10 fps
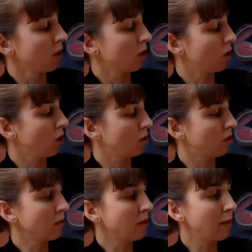So
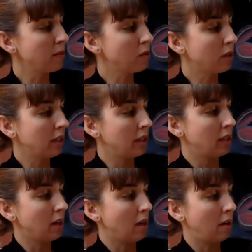sometimes you
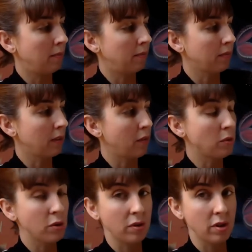can, if you were
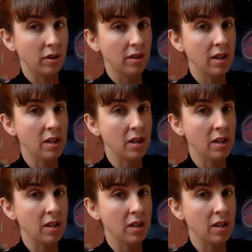doing New York City,